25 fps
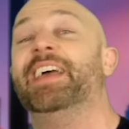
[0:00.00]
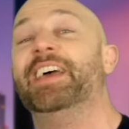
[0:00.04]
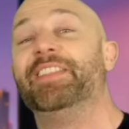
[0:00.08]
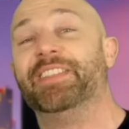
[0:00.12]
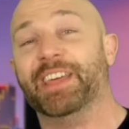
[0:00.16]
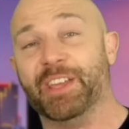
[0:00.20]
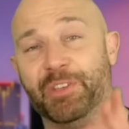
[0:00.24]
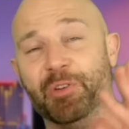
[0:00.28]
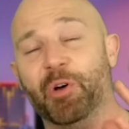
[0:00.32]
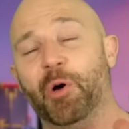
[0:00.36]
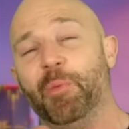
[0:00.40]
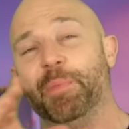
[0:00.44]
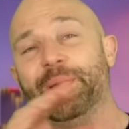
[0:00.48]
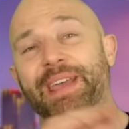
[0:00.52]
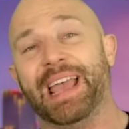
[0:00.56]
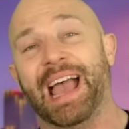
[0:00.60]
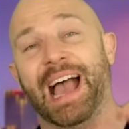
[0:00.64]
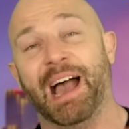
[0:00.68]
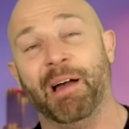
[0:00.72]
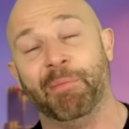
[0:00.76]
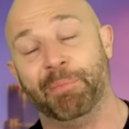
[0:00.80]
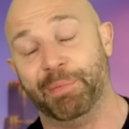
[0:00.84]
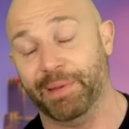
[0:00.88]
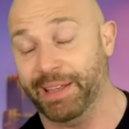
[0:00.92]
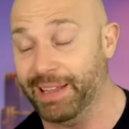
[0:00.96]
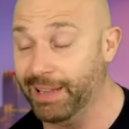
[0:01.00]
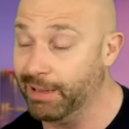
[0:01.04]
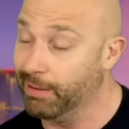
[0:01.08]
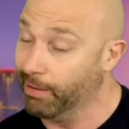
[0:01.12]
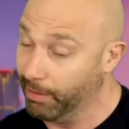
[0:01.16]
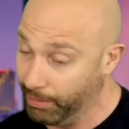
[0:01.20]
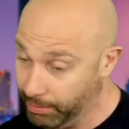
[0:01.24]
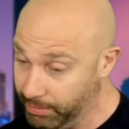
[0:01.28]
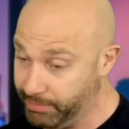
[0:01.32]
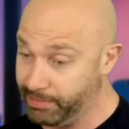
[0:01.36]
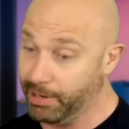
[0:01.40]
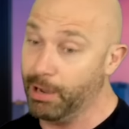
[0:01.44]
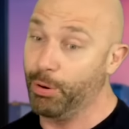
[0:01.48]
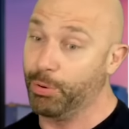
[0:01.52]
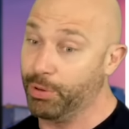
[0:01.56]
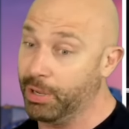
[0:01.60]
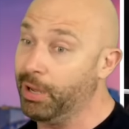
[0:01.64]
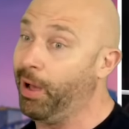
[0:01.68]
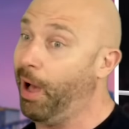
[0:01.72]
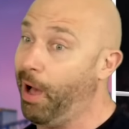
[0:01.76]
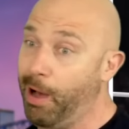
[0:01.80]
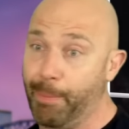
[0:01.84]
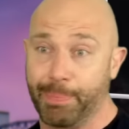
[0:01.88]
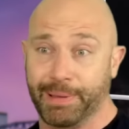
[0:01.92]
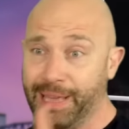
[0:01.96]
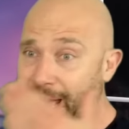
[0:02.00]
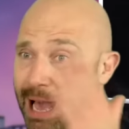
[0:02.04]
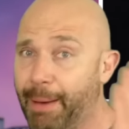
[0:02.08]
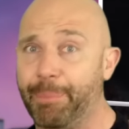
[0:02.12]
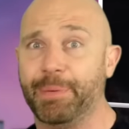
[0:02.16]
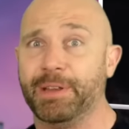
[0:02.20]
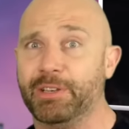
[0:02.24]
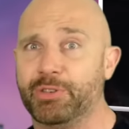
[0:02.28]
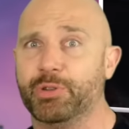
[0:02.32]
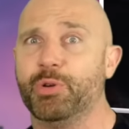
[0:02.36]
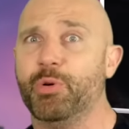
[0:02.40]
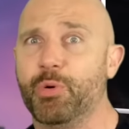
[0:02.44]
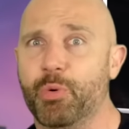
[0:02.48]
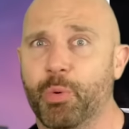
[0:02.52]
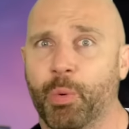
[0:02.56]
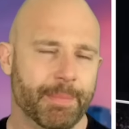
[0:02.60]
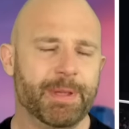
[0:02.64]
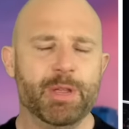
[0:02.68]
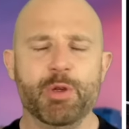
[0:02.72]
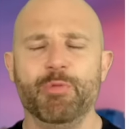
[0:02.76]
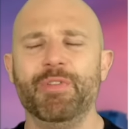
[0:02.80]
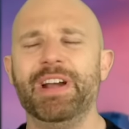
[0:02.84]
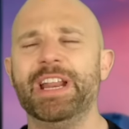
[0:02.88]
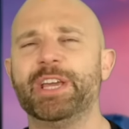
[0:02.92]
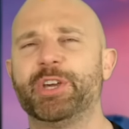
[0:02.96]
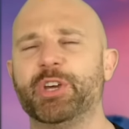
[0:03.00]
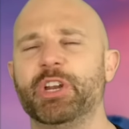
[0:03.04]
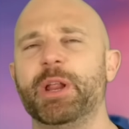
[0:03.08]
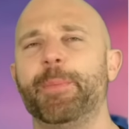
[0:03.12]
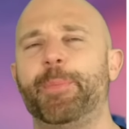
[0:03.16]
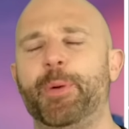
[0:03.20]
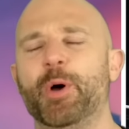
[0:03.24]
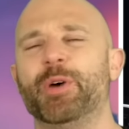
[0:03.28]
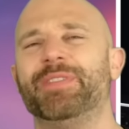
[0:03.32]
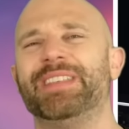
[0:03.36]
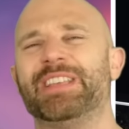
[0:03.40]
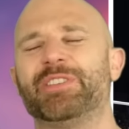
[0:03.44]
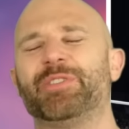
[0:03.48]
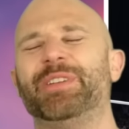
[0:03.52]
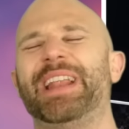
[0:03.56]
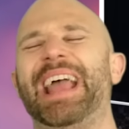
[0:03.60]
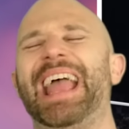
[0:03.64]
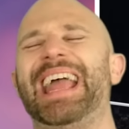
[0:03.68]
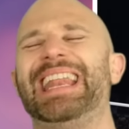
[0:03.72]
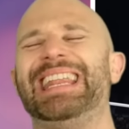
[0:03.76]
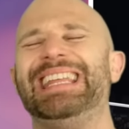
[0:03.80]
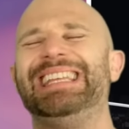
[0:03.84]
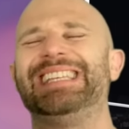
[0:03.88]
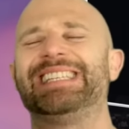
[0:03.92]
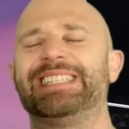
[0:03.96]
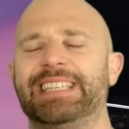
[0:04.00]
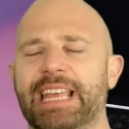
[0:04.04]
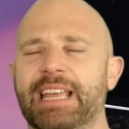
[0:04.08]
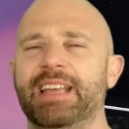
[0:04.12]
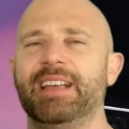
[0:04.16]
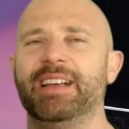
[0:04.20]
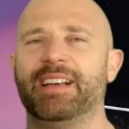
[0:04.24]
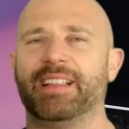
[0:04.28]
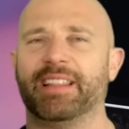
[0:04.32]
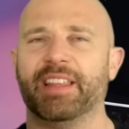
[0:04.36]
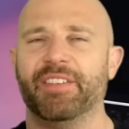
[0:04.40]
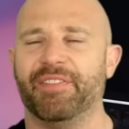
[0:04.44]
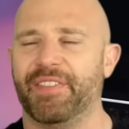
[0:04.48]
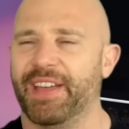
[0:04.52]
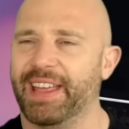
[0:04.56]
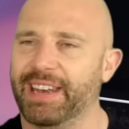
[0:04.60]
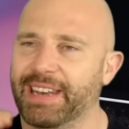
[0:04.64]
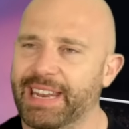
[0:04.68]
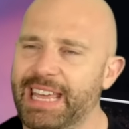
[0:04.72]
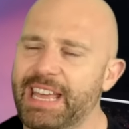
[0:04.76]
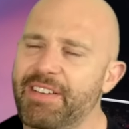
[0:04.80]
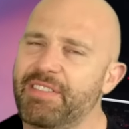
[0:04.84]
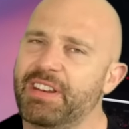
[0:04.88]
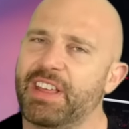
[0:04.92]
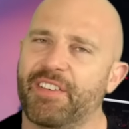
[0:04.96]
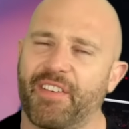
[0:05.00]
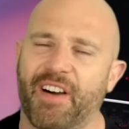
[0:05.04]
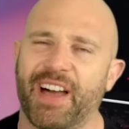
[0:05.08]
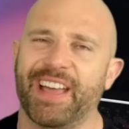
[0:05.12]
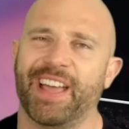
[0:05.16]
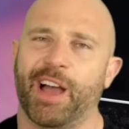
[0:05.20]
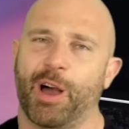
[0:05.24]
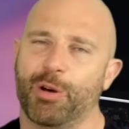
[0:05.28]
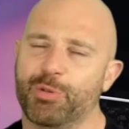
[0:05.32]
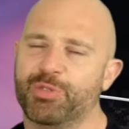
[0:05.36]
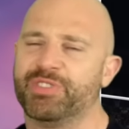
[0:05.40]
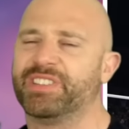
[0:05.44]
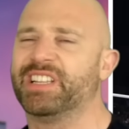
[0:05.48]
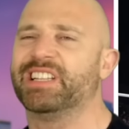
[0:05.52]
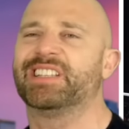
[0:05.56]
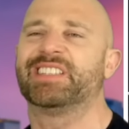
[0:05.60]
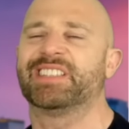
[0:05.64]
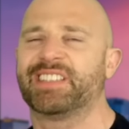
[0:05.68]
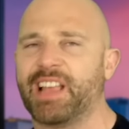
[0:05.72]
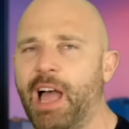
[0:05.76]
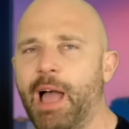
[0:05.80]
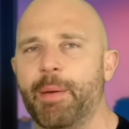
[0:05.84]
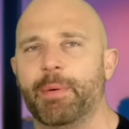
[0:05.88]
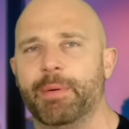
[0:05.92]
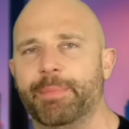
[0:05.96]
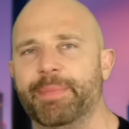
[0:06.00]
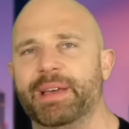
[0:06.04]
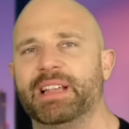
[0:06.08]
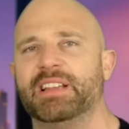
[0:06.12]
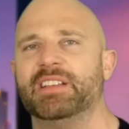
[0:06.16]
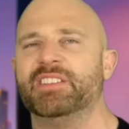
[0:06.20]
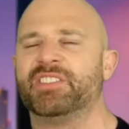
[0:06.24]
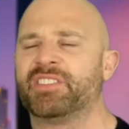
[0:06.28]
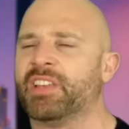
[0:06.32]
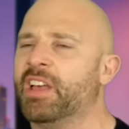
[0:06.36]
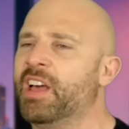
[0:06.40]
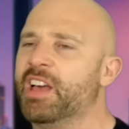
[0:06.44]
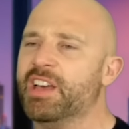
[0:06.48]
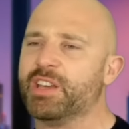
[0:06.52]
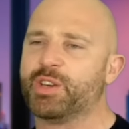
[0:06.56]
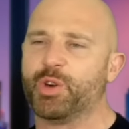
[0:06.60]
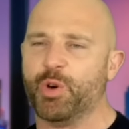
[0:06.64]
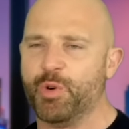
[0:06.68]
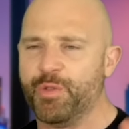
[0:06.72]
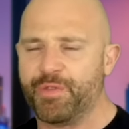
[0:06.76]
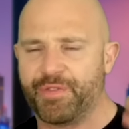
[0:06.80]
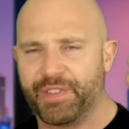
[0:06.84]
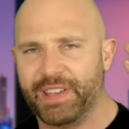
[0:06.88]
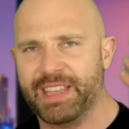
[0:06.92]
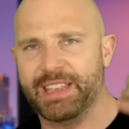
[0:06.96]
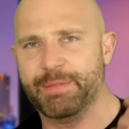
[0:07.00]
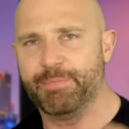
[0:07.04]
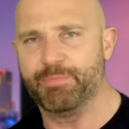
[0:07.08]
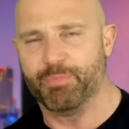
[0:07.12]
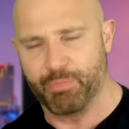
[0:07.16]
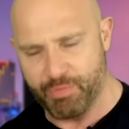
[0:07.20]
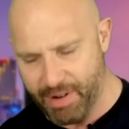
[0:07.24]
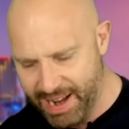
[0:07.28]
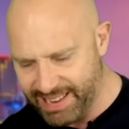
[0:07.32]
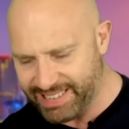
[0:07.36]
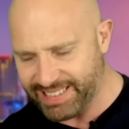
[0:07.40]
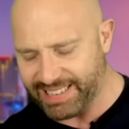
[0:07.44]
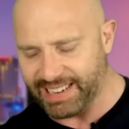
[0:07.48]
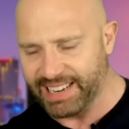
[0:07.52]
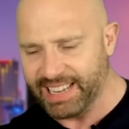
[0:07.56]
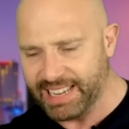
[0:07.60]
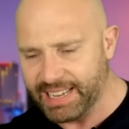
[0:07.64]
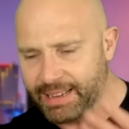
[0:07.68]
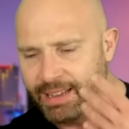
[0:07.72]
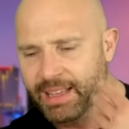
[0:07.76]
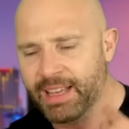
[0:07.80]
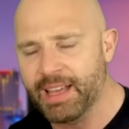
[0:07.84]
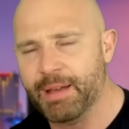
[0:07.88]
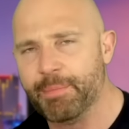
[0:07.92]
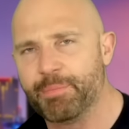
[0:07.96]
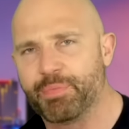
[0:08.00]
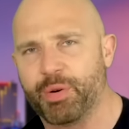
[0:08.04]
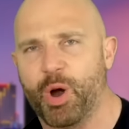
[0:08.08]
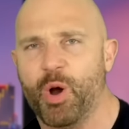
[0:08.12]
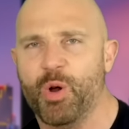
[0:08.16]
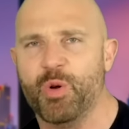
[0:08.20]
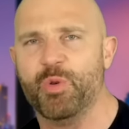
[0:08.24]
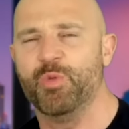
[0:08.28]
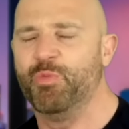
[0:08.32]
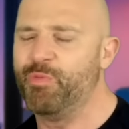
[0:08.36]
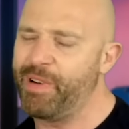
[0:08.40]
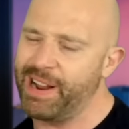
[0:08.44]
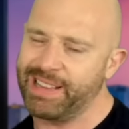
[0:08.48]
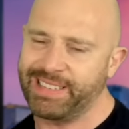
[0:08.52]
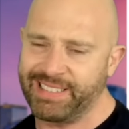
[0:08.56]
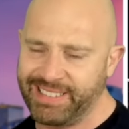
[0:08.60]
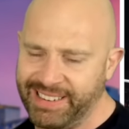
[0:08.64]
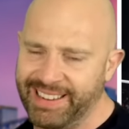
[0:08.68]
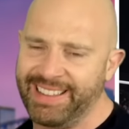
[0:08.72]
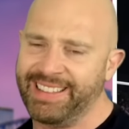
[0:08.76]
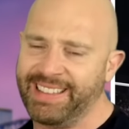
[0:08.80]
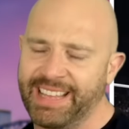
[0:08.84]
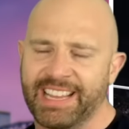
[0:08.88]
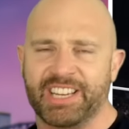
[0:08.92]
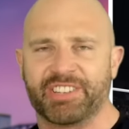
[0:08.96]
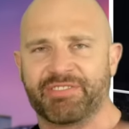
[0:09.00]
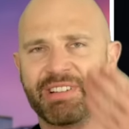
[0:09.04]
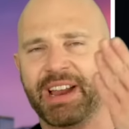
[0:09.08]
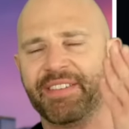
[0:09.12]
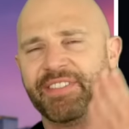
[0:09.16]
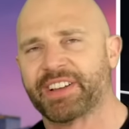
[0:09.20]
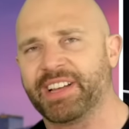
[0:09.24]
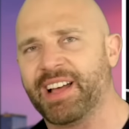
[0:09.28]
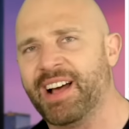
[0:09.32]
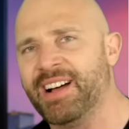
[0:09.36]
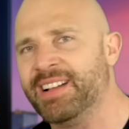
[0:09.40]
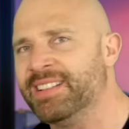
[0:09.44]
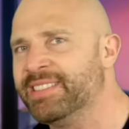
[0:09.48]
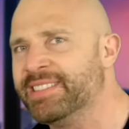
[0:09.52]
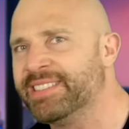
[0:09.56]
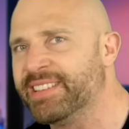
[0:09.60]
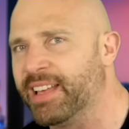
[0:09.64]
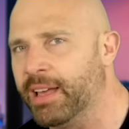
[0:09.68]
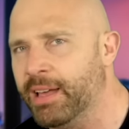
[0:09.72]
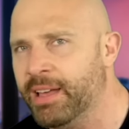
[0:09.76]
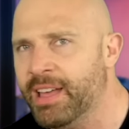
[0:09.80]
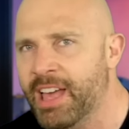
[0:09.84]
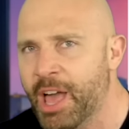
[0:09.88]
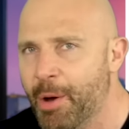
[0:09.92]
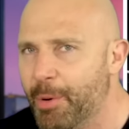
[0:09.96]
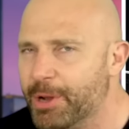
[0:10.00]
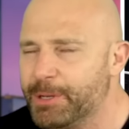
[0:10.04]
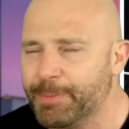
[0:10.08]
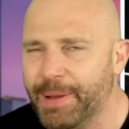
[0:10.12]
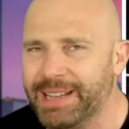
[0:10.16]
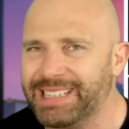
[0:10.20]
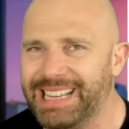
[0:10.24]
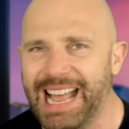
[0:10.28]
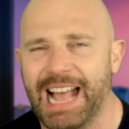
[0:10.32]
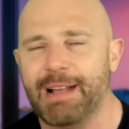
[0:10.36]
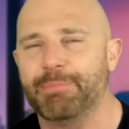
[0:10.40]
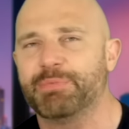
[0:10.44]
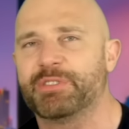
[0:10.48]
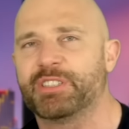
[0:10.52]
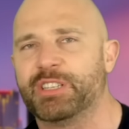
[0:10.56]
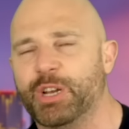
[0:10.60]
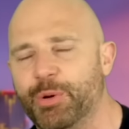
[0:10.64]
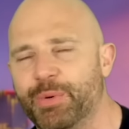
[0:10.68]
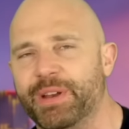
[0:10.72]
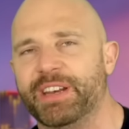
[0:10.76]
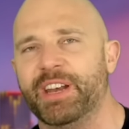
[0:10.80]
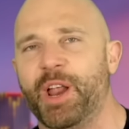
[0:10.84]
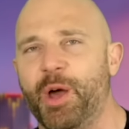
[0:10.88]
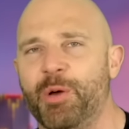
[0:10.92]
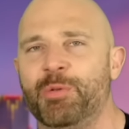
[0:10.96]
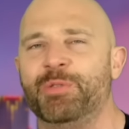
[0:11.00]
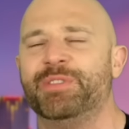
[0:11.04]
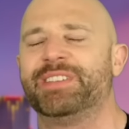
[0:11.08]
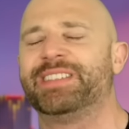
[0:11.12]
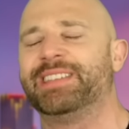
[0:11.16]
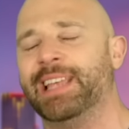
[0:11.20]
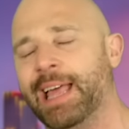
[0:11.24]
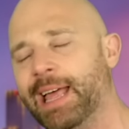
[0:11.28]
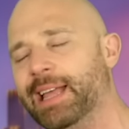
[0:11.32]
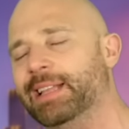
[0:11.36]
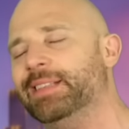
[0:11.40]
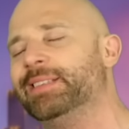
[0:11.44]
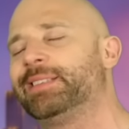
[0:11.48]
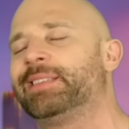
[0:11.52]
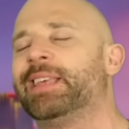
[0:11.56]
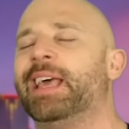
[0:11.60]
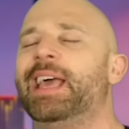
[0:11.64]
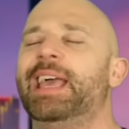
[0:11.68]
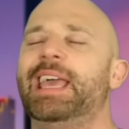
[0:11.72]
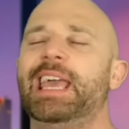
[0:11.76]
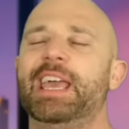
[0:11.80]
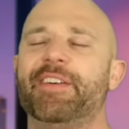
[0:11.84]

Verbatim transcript: Then you'll be happy. I'll tell you, I'll be happy too. I mean, you really could have put this on any single event, even if I hosted Simon Miller's goofy wrestling pro wrestling extravaganza, which makes absolutely no sense.